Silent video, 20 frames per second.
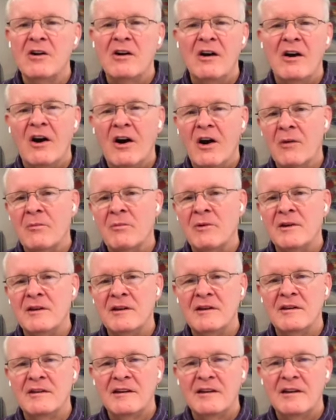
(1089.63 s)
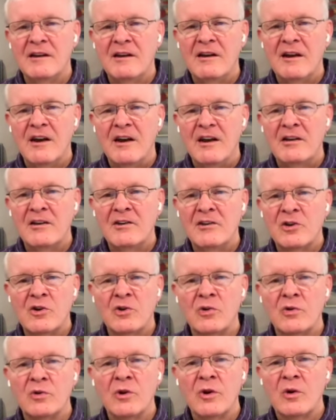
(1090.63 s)
harmony, and a
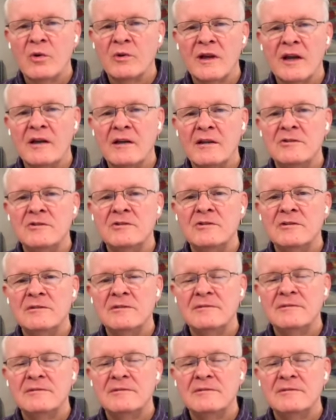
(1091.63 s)
good old age.